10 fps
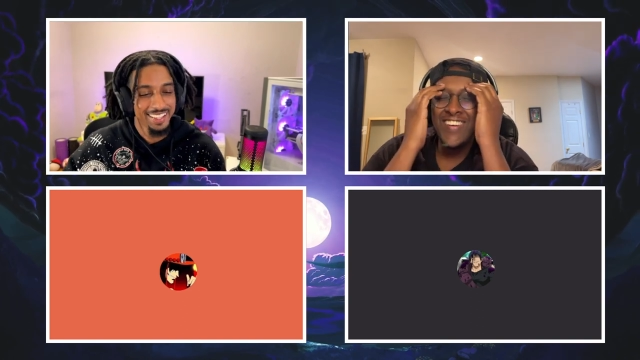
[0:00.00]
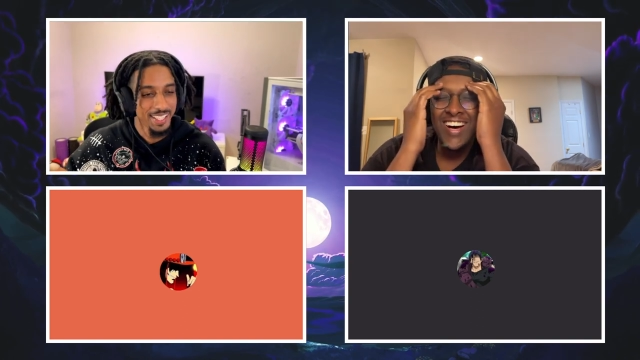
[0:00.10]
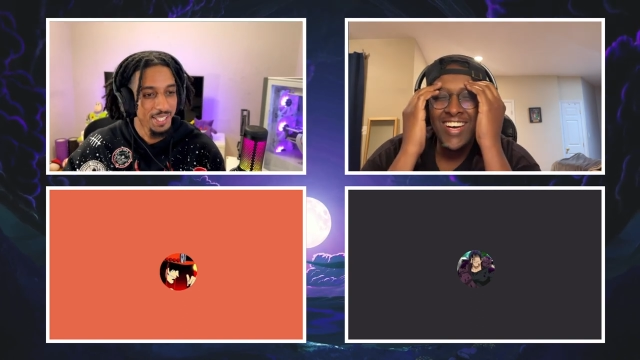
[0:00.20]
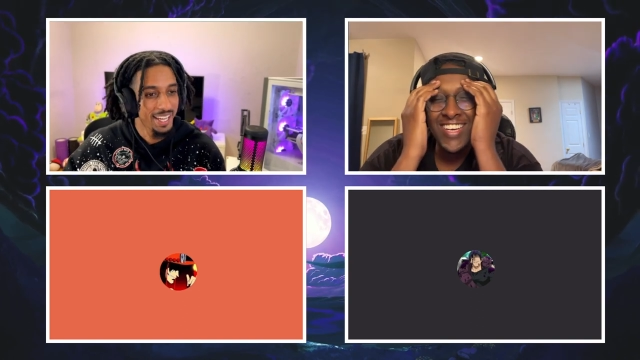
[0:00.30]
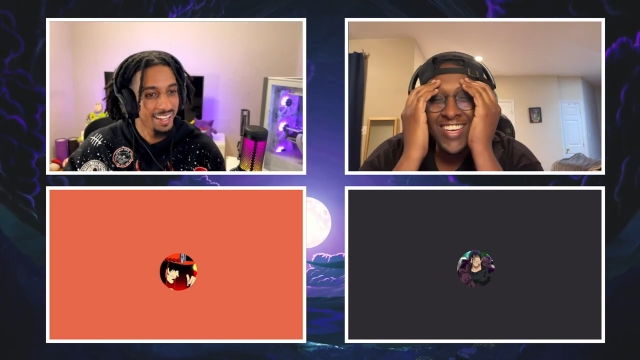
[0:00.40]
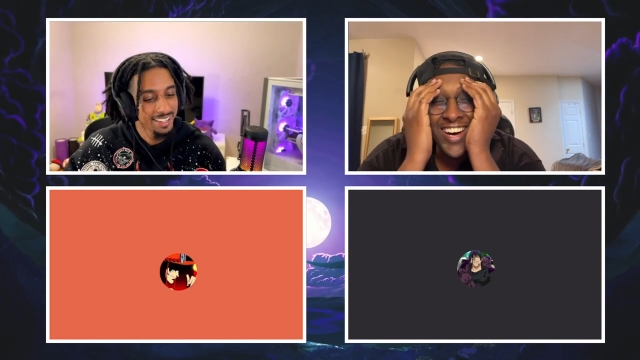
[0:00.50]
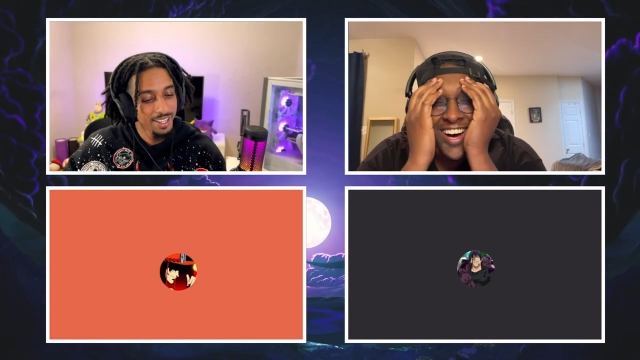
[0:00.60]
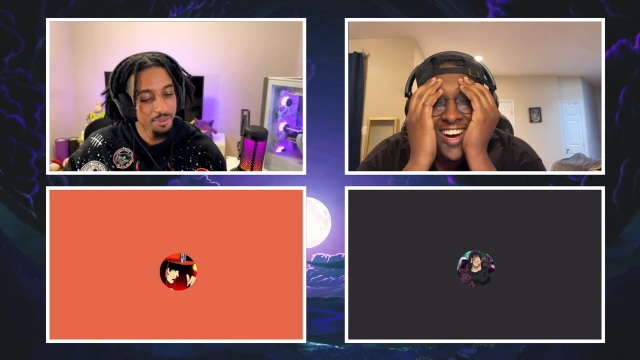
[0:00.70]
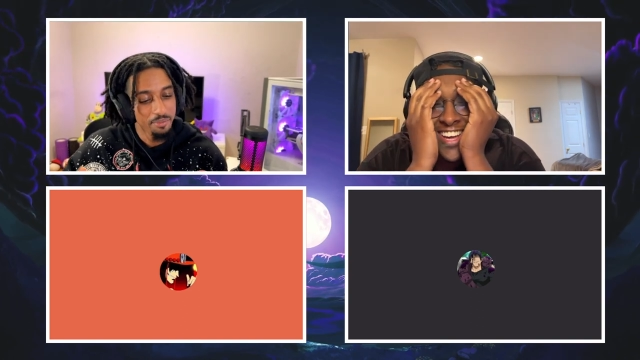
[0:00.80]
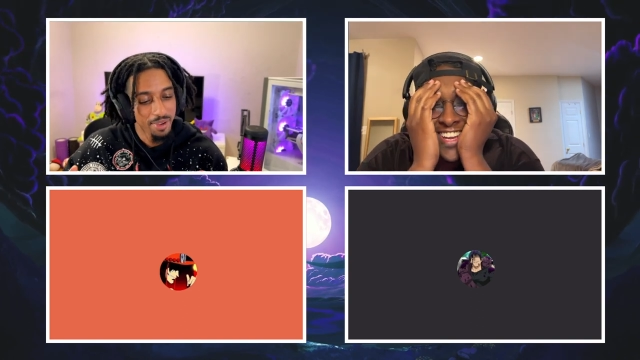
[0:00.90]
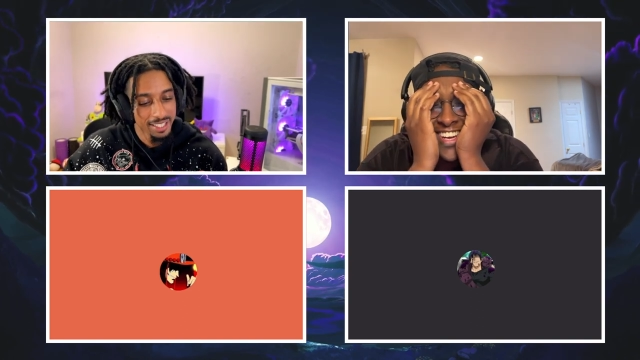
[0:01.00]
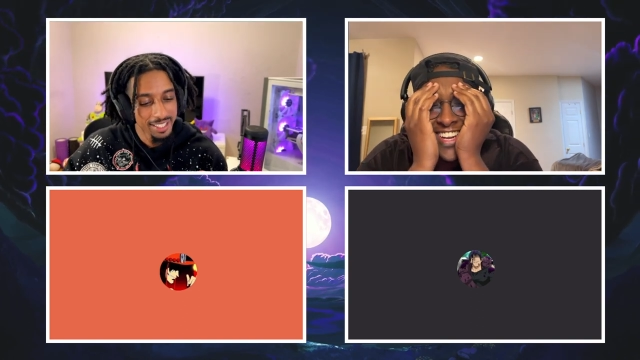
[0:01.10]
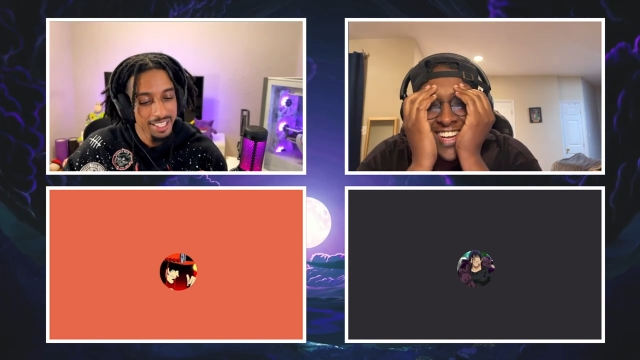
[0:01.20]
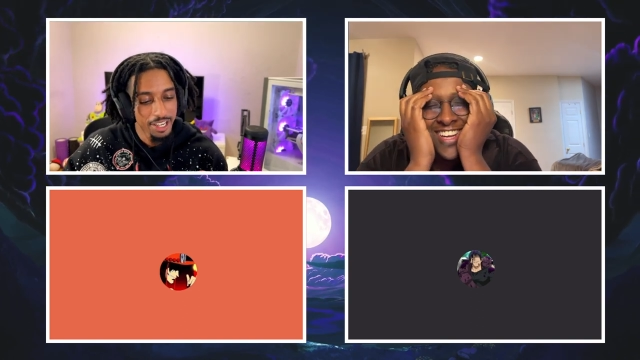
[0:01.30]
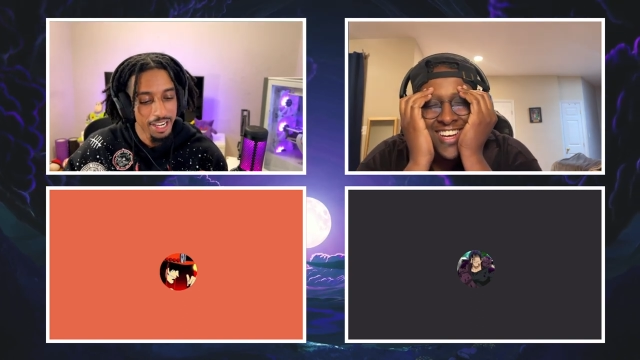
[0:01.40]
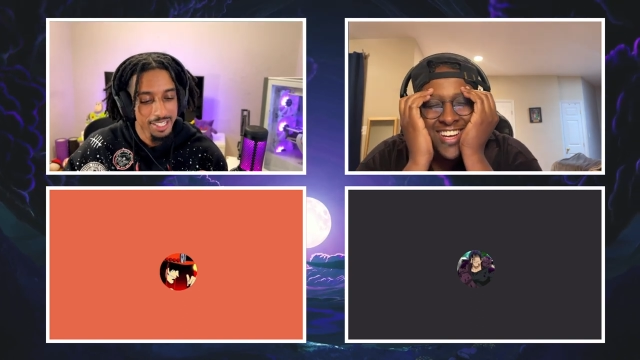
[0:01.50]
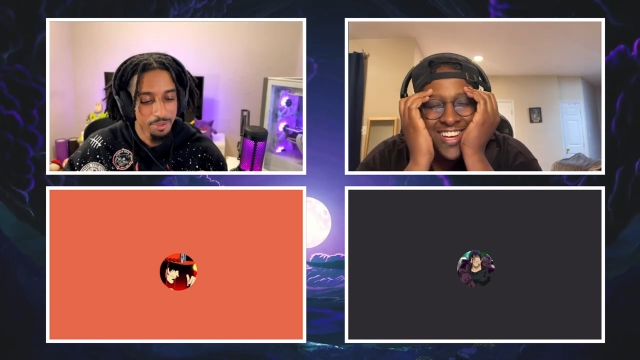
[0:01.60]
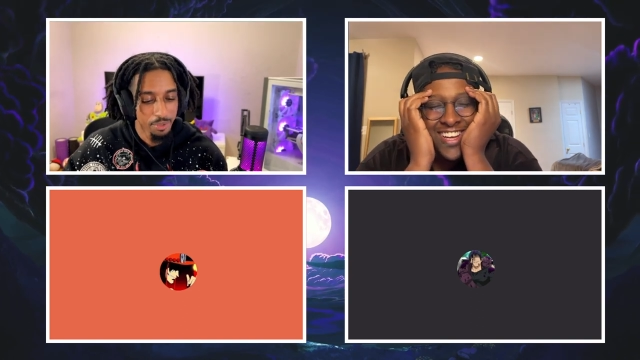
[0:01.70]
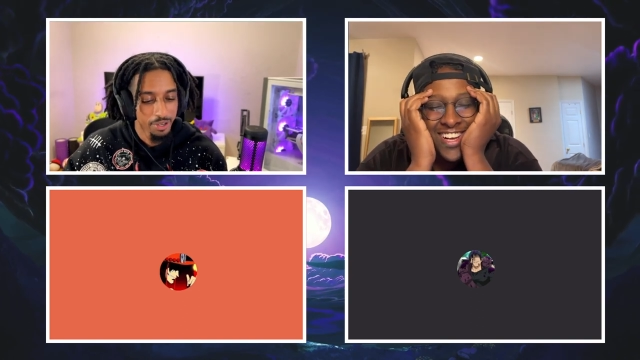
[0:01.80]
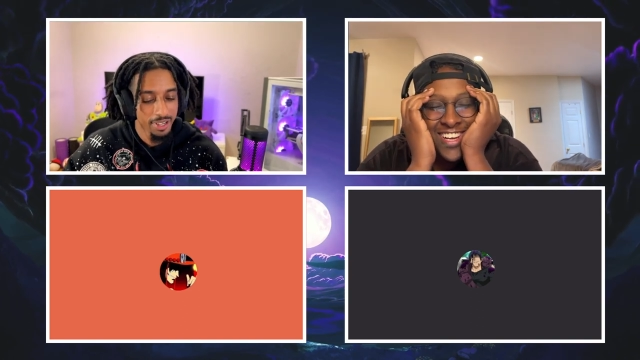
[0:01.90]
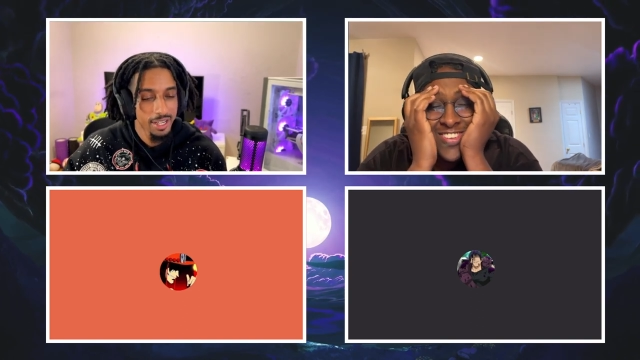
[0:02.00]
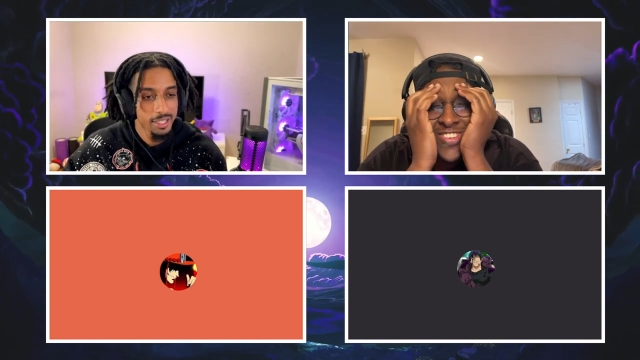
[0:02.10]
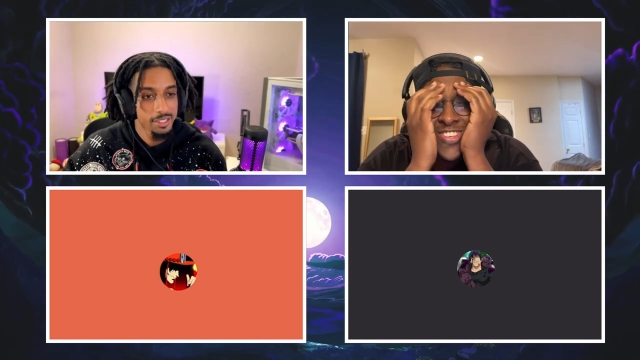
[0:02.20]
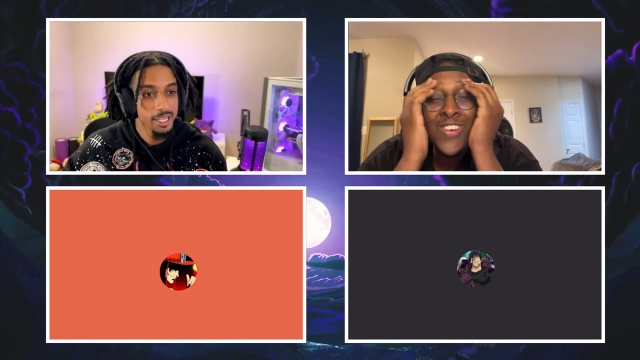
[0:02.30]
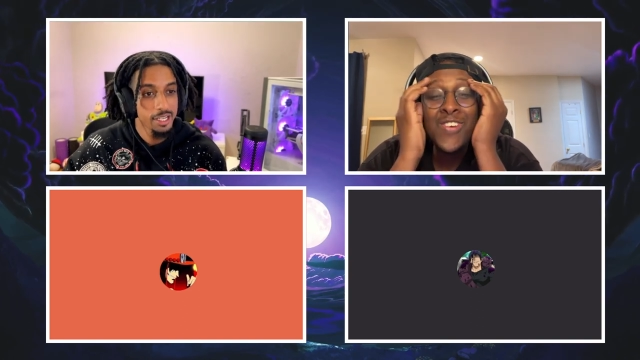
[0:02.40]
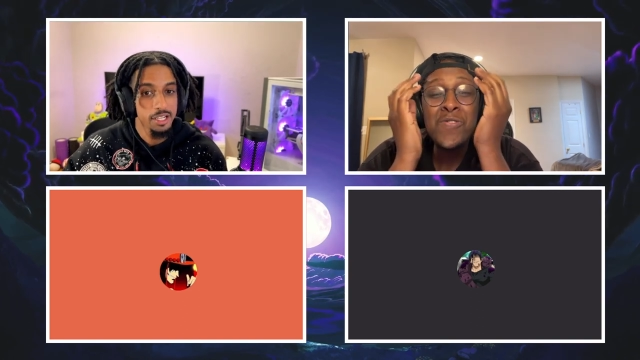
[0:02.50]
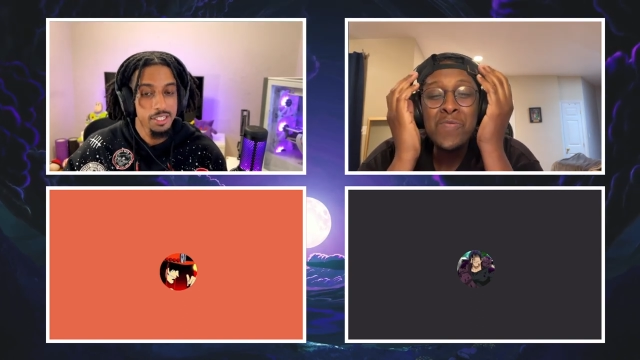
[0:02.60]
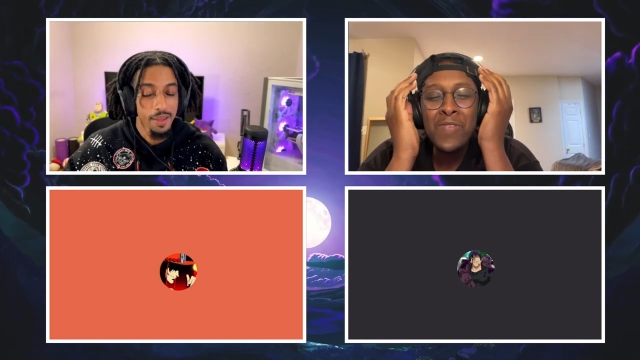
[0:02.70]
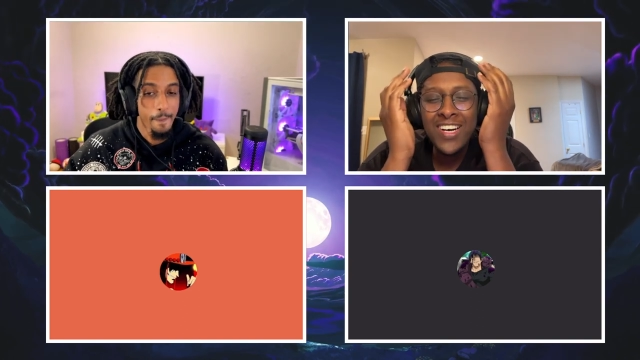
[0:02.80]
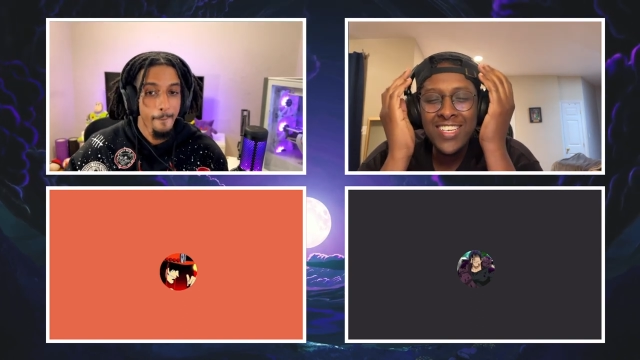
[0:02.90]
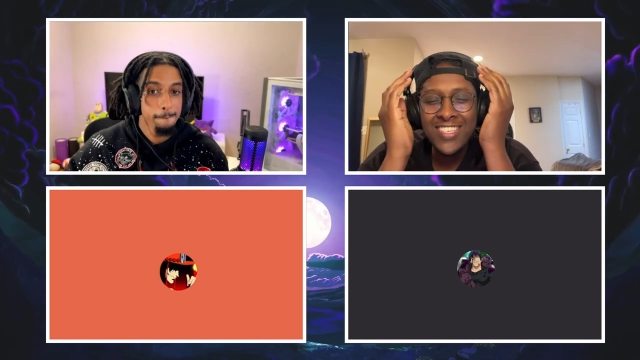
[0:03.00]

Speaker 1: Oh, yeah. Come on, man. They need content, Come on, bro. bro. You can't hate on production.